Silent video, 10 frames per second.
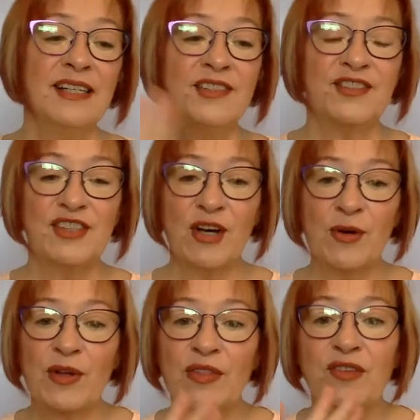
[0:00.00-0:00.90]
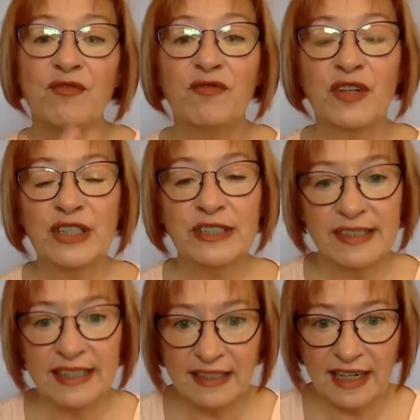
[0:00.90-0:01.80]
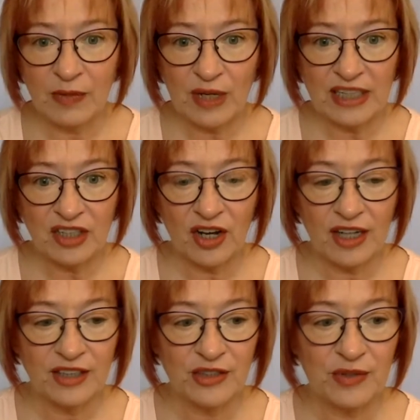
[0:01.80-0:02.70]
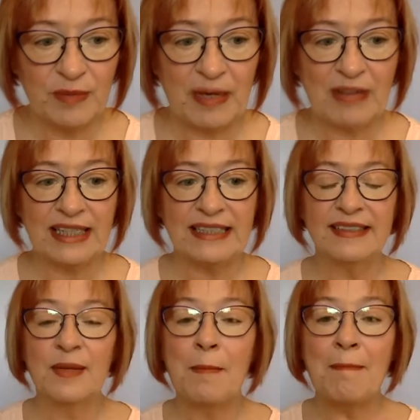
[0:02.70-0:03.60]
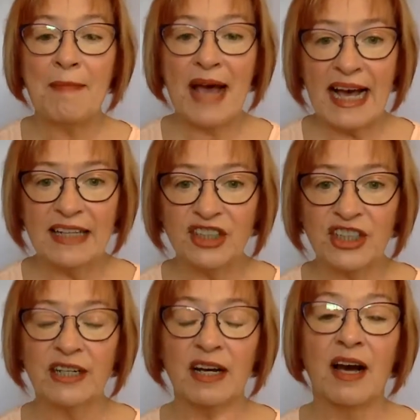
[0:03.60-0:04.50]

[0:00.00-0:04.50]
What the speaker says: So, the first thing that I want to talk to you about is the magic